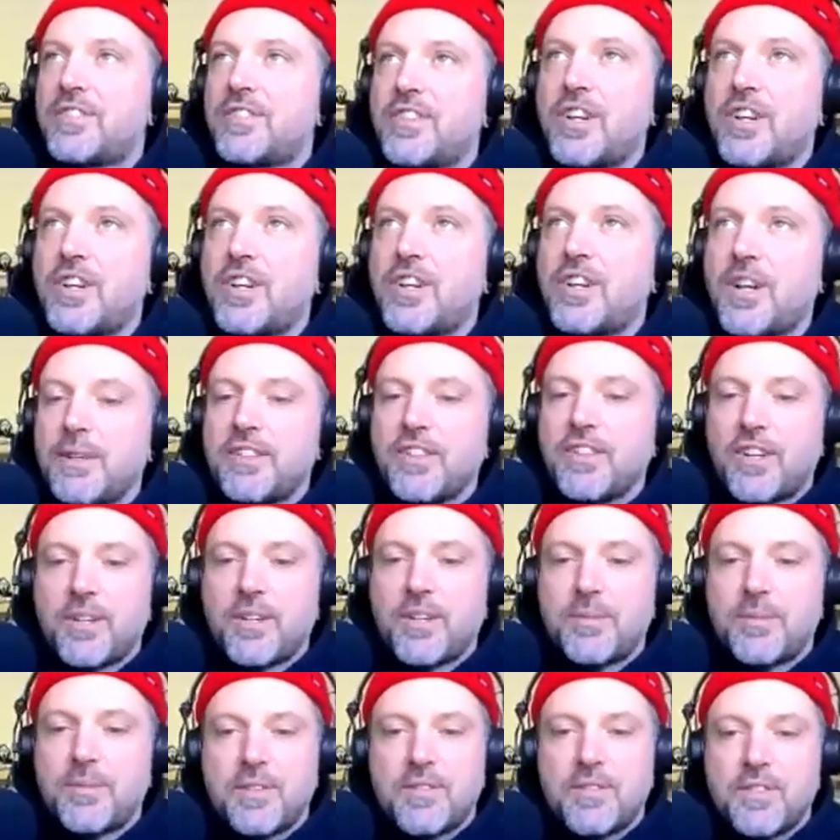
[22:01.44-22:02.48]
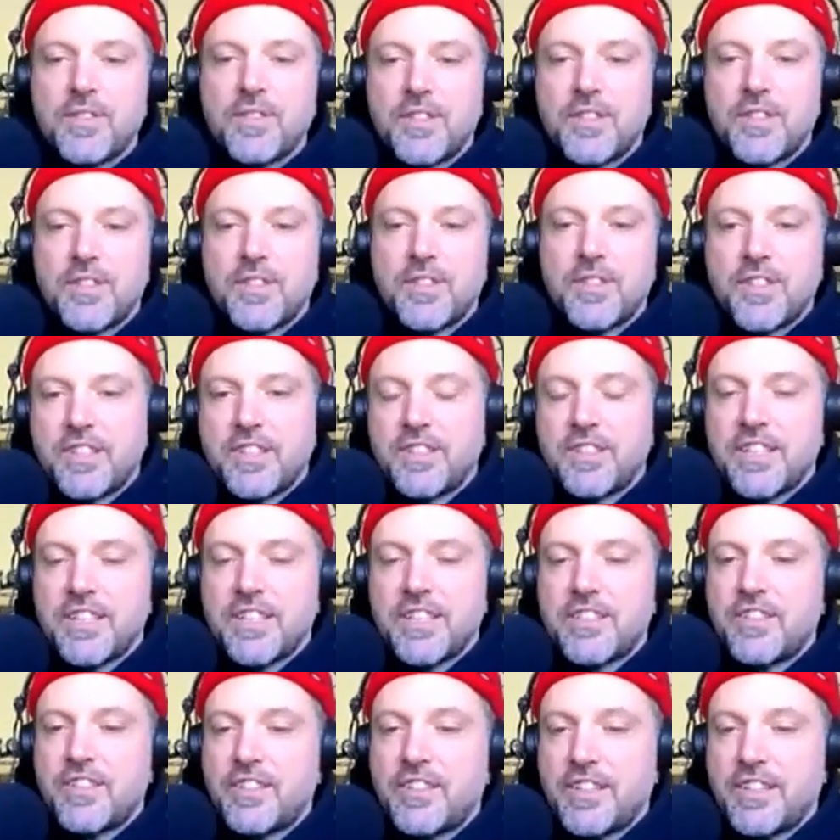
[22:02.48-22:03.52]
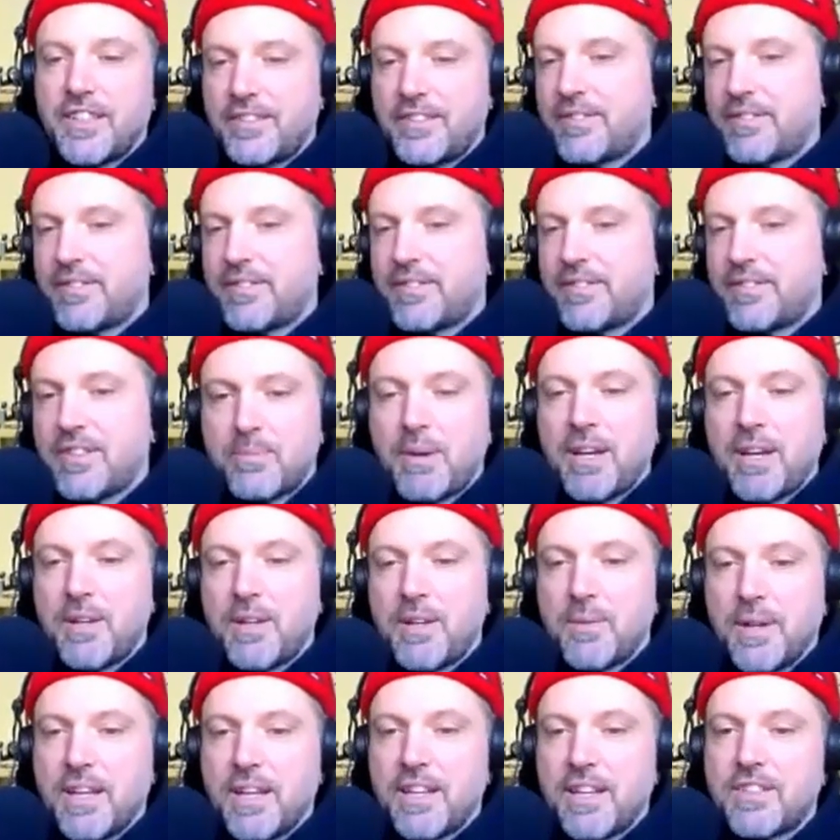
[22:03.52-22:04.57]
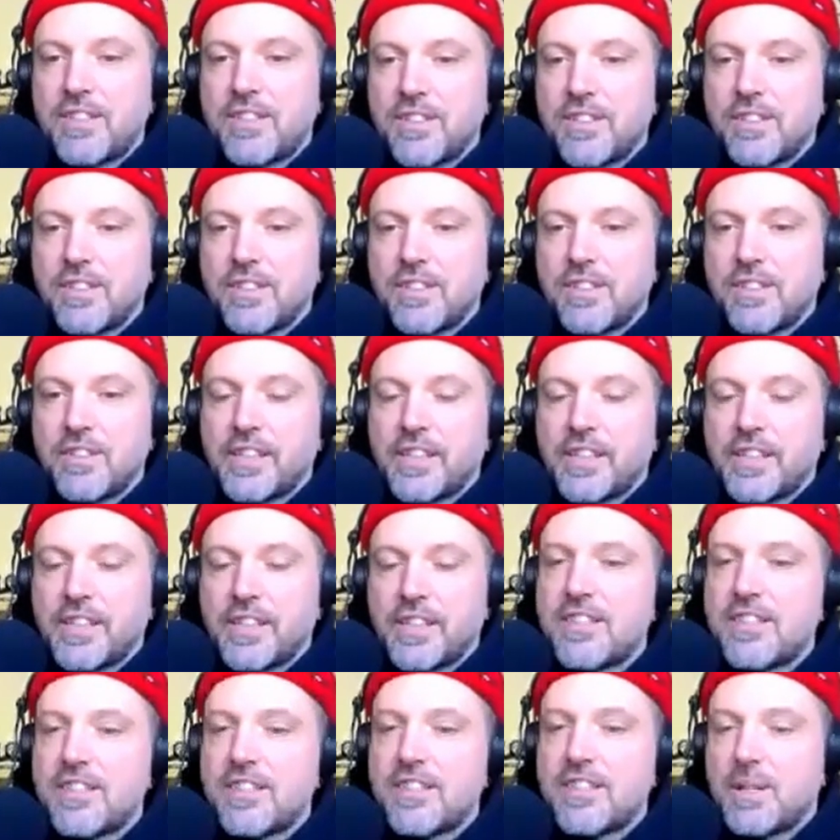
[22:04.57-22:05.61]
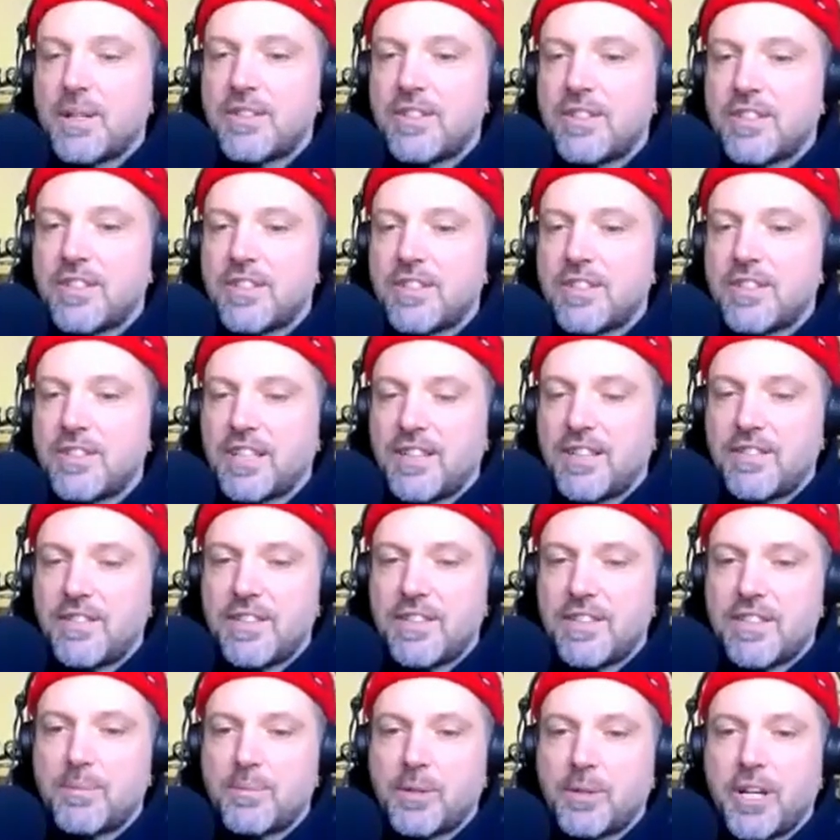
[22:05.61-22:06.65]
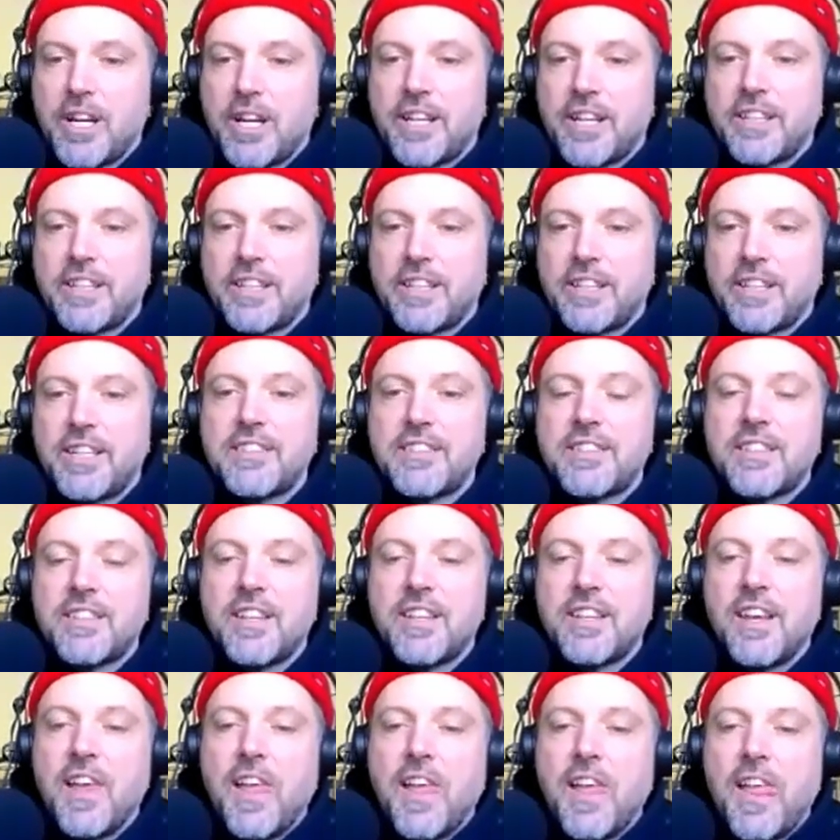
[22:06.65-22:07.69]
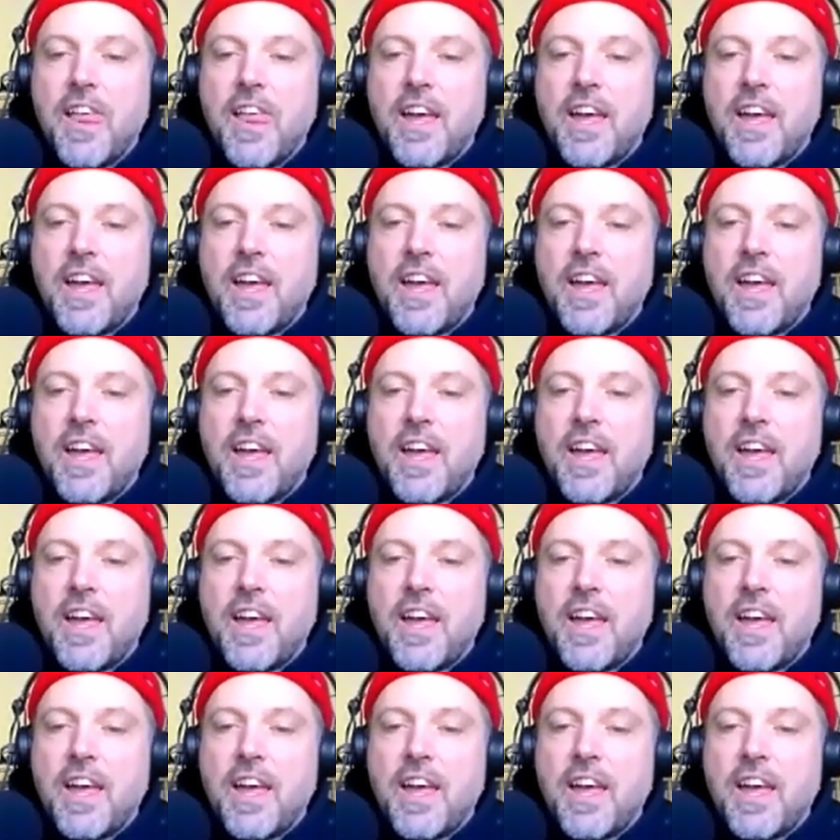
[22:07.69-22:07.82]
of karma and dharma for the listener, and there's many ways to look at this, but just to give it some context,